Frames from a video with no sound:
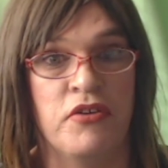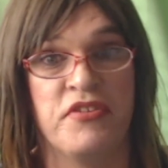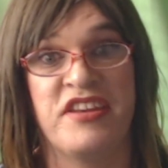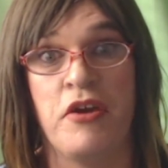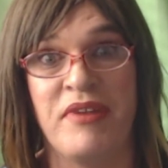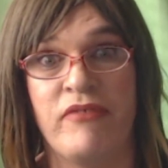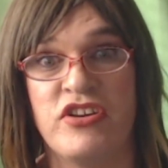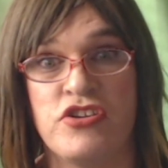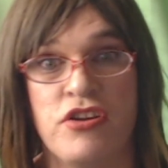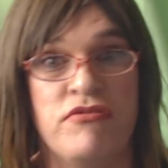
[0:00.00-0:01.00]
they don't have
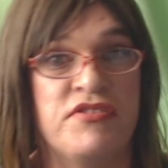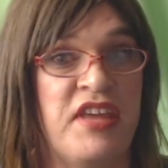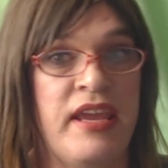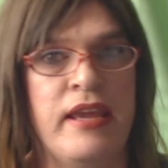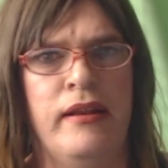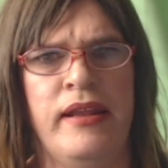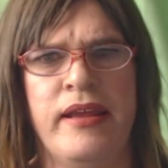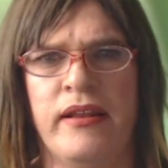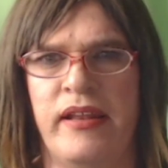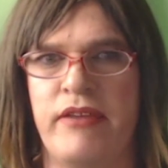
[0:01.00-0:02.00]
insurance, they
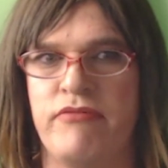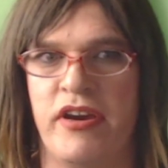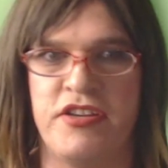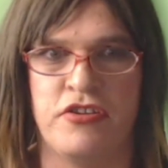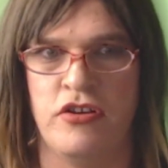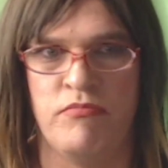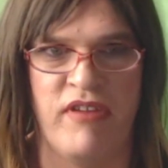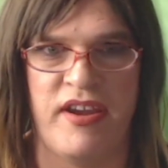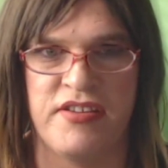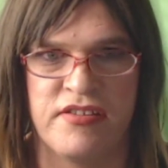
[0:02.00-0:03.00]
illegally ride
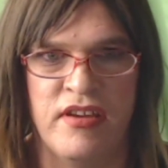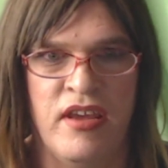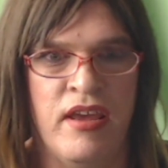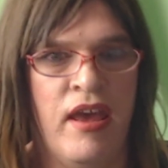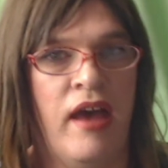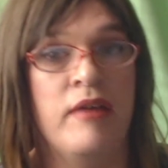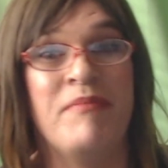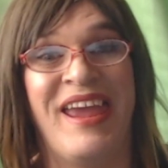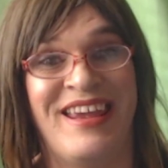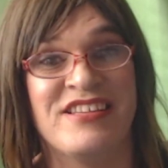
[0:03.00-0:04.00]
two-breast.
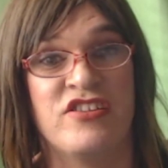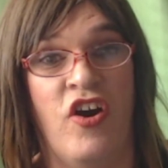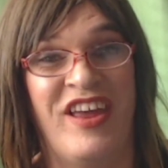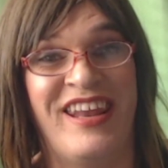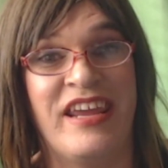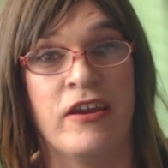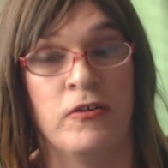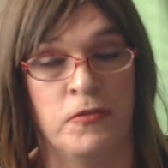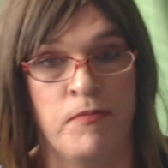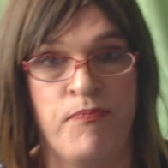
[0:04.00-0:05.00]
It's not
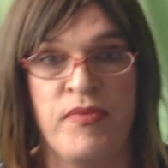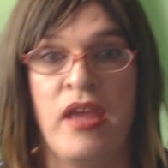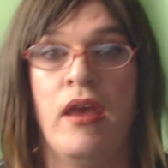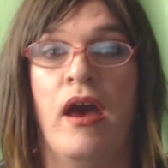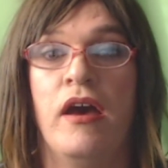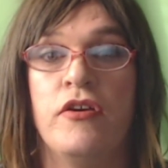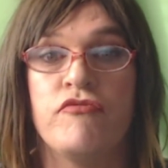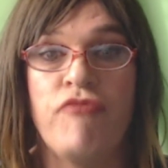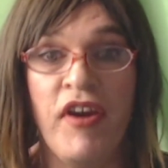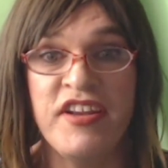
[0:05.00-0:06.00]
illegal.
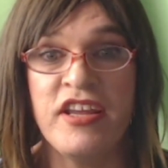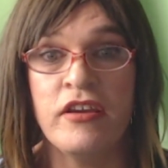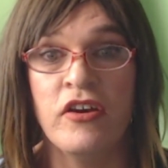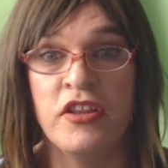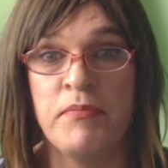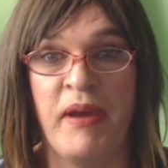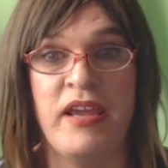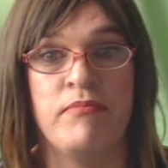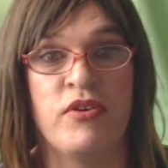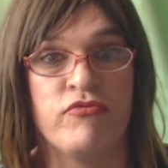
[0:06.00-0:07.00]
Riding on the
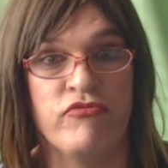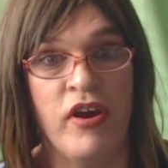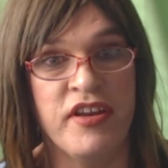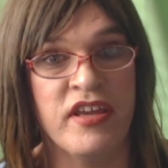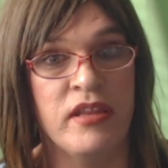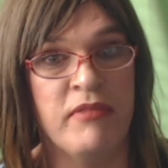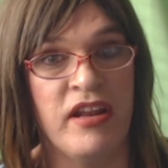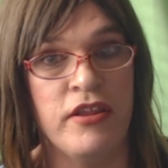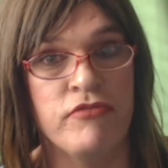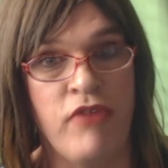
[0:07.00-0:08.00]
pavement, riding in the middle
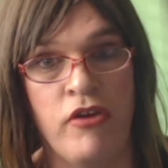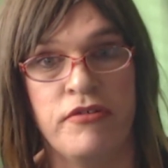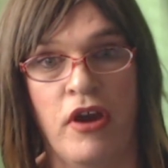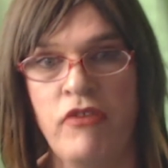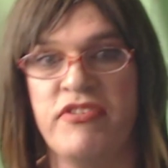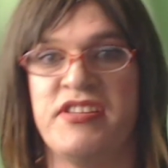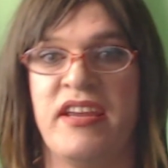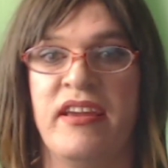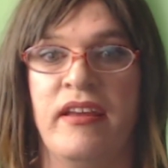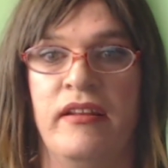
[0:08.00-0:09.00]
of the road,
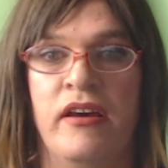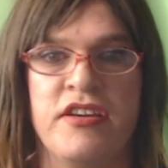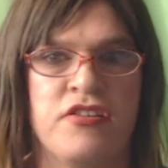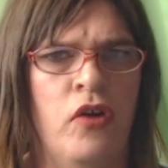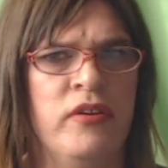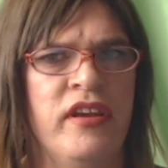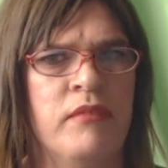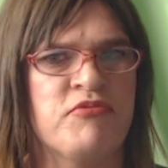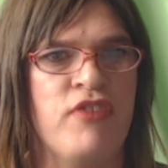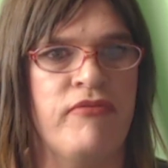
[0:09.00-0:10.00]
overtaking at lights, holding
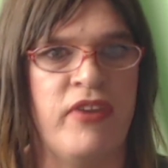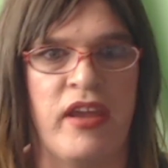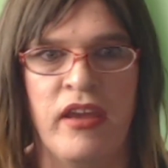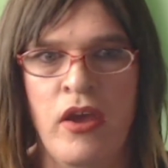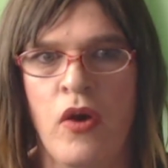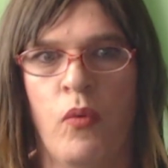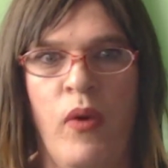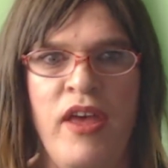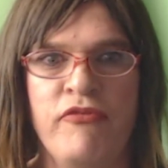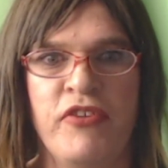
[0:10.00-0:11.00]
up traffic,
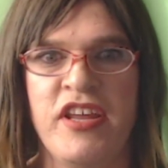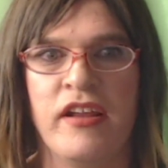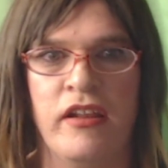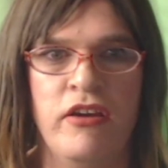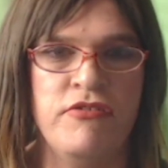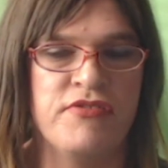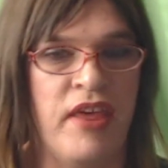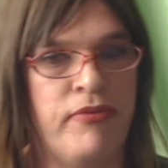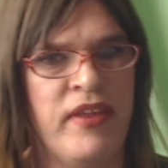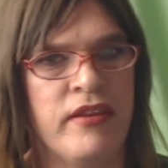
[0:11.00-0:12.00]
wear funny clothes, they
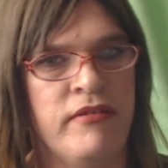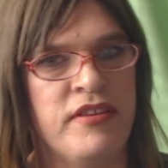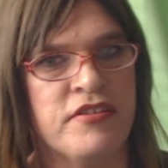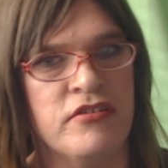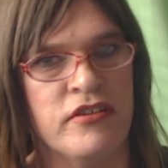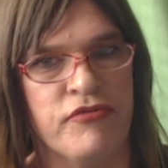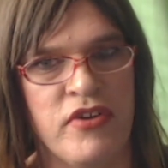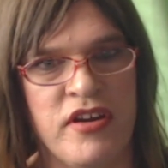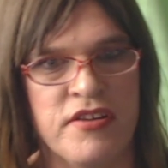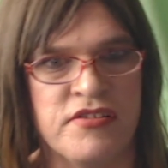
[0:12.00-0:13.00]
think they're in the Tour de
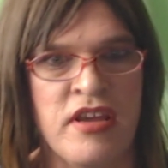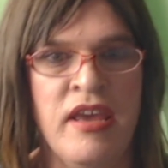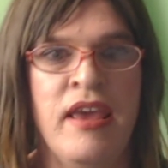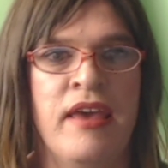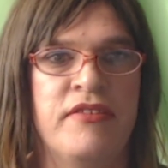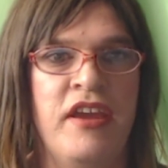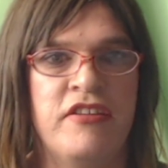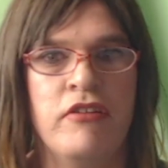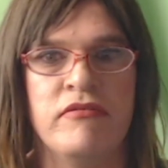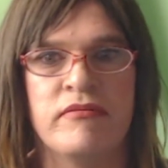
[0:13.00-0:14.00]
France, they
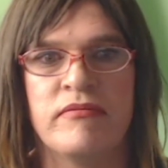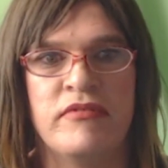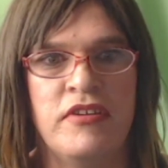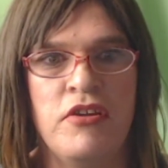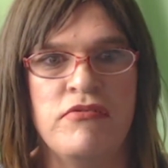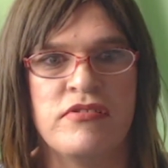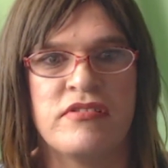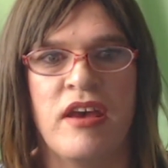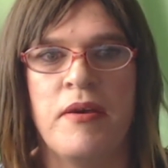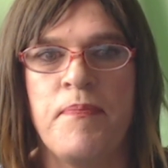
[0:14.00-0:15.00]
don't use
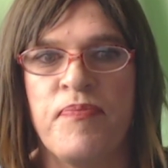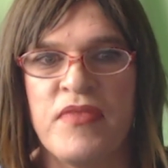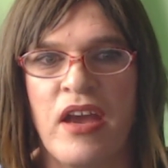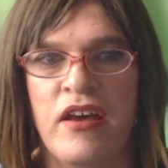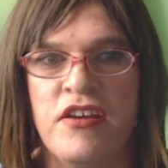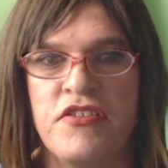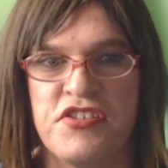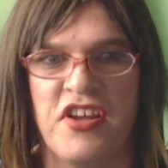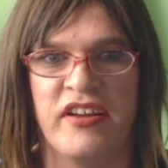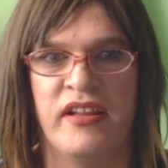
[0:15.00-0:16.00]
the
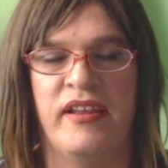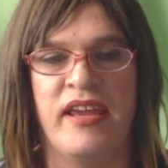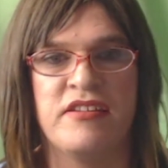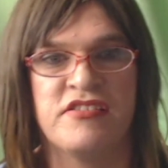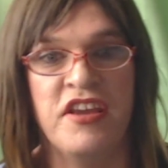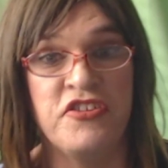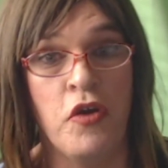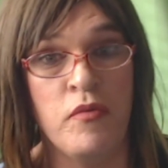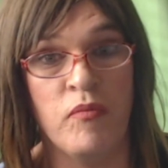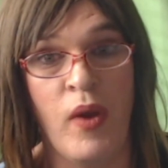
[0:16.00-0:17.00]
cycle lanes, they
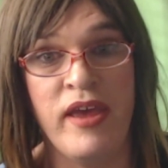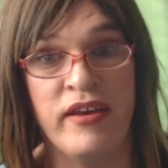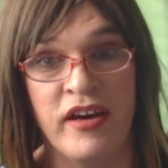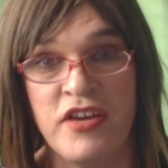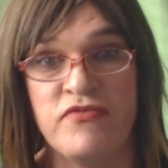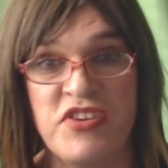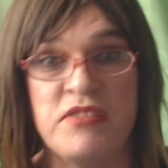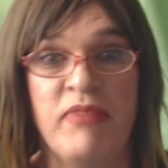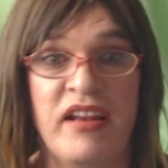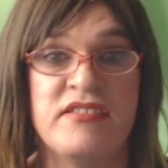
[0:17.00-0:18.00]
don't wear high
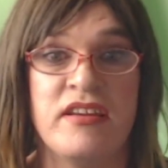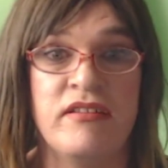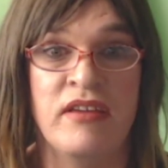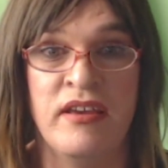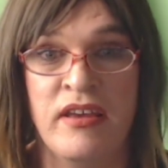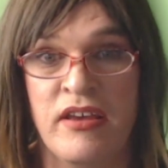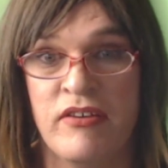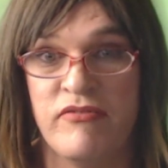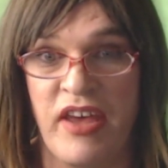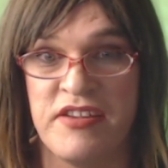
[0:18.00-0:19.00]
visibility
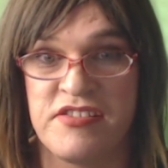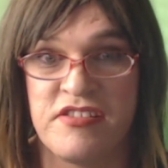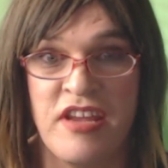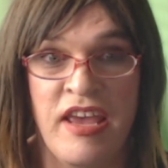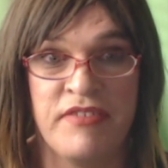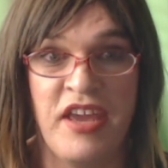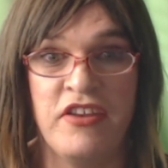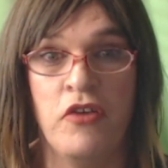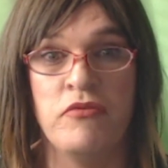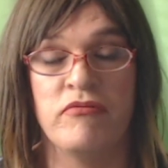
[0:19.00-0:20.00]
vests, they
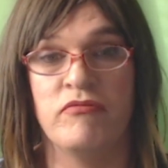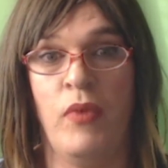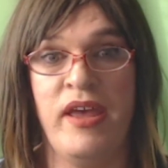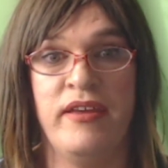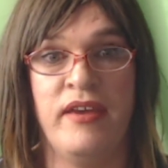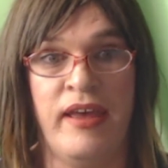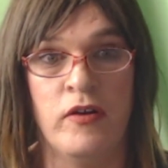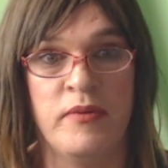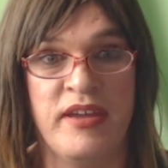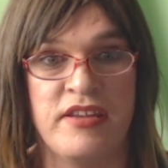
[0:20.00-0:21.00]
don't wear
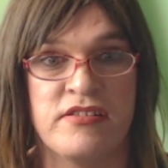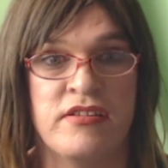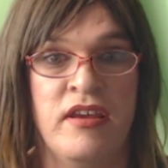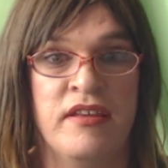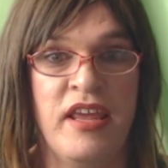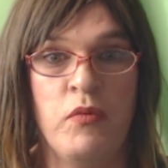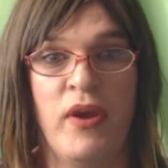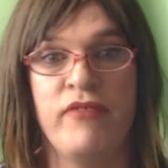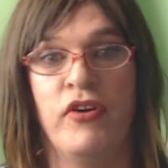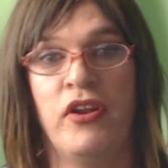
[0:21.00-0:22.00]
helmets, they
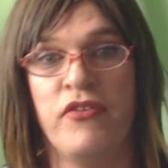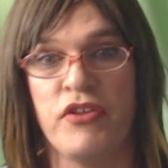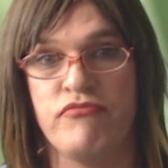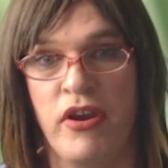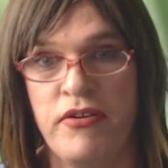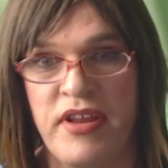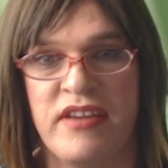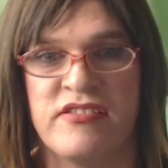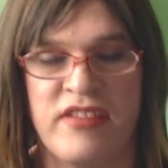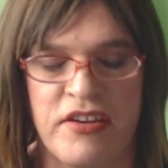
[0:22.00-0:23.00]
weave all over the road,
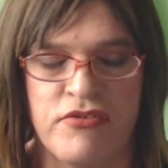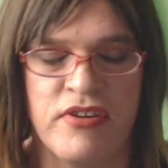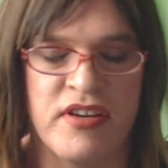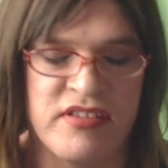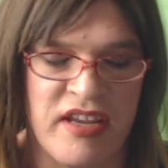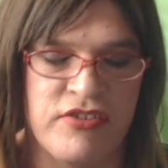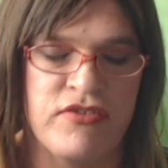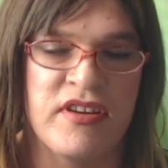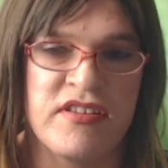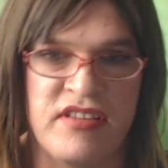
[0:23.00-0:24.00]
etc, etc,
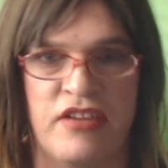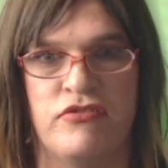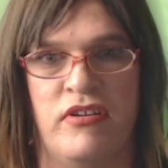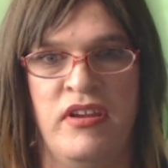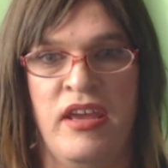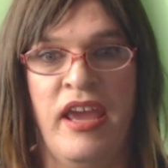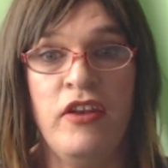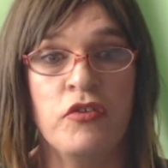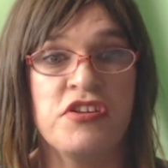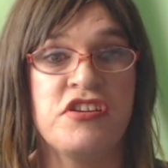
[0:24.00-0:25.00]
etc, in
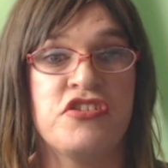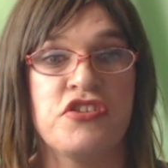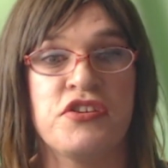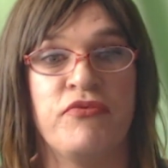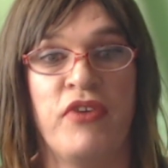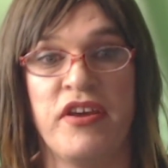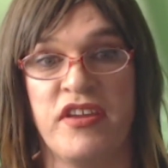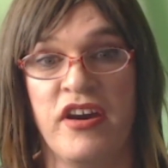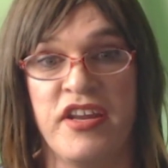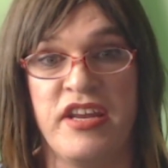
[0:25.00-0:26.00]
order to justify the
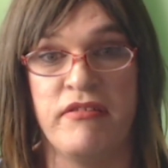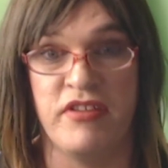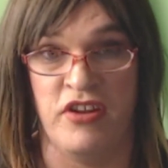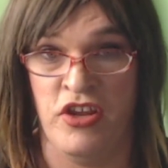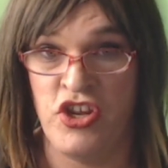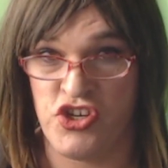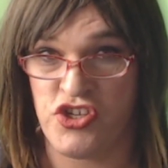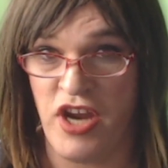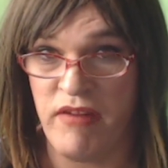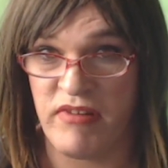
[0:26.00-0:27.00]
idea that
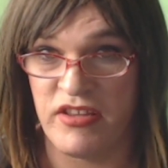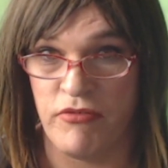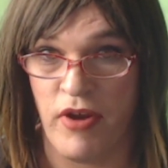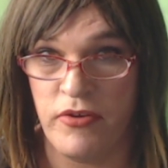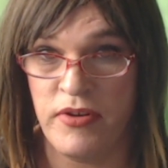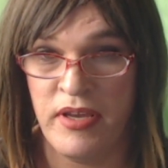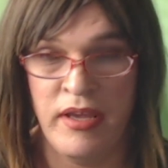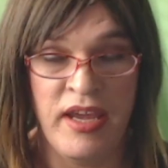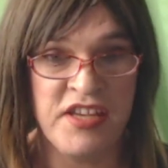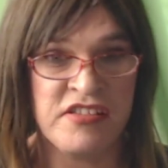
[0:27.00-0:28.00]
sharing the road
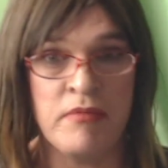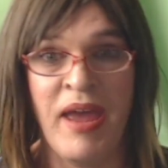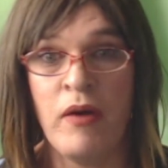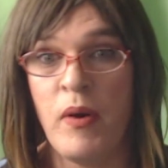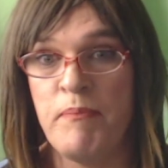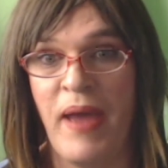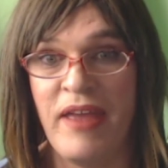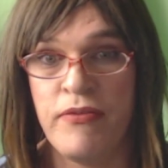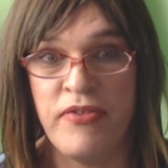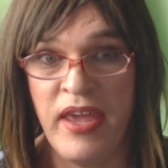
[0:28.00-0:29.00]
is somehow a
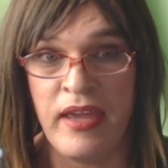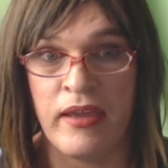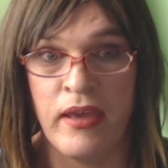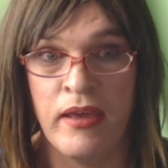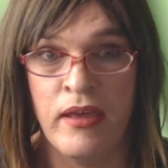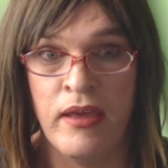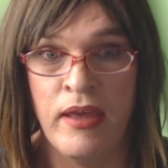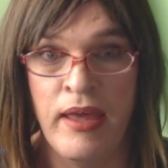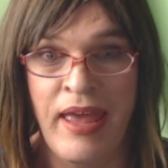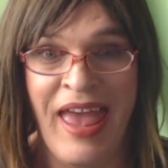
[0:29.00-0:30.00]
bad thing.
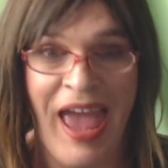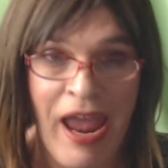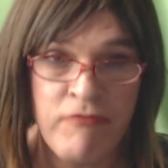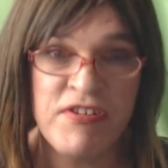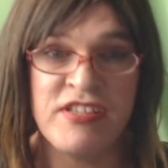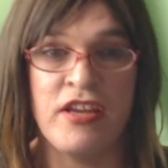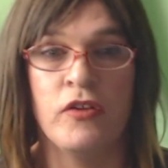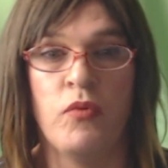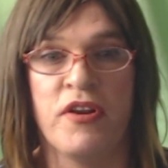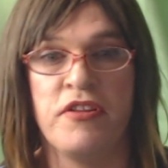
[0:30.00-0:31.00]
Every single
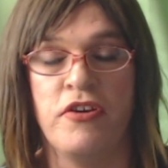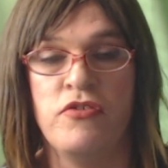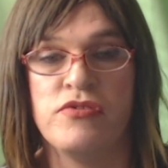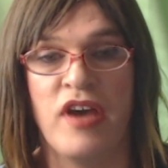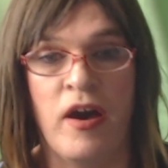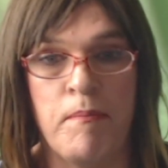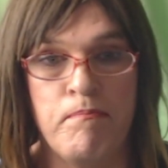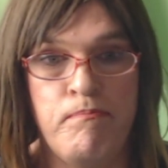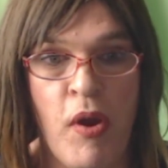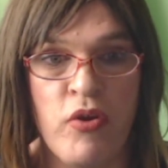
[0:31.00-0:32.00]
one of those are
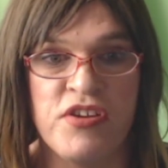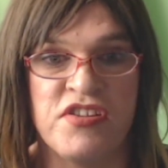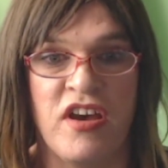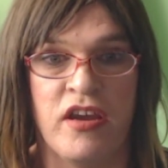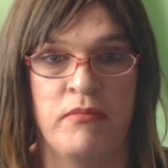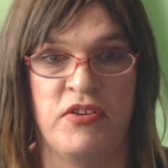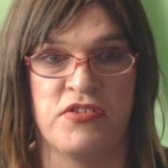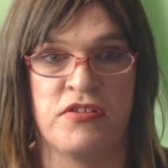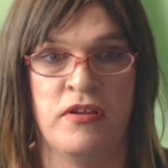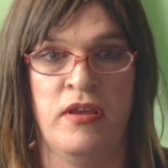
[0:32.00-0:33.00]
bogus
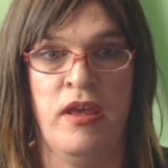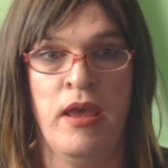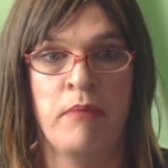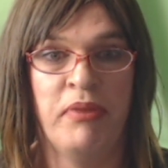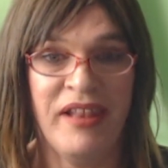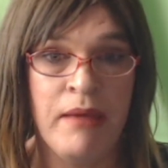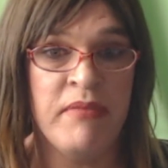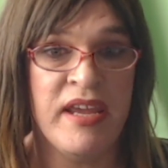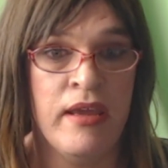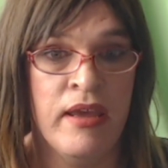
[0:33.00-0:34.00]
arguments. But let
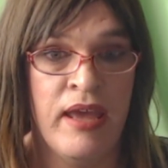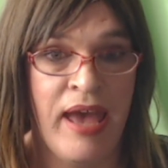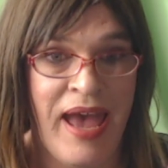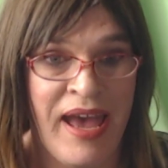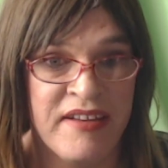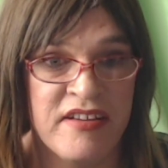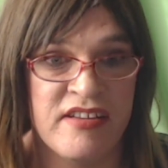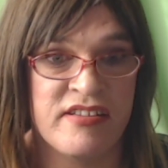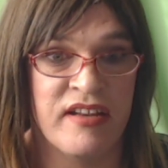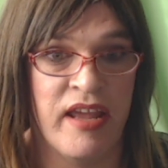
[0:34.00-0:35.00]
me add a
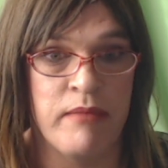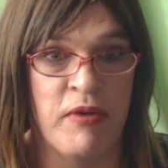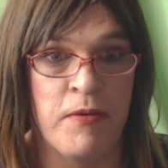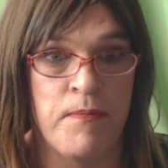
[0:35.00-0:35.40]
disclaimer.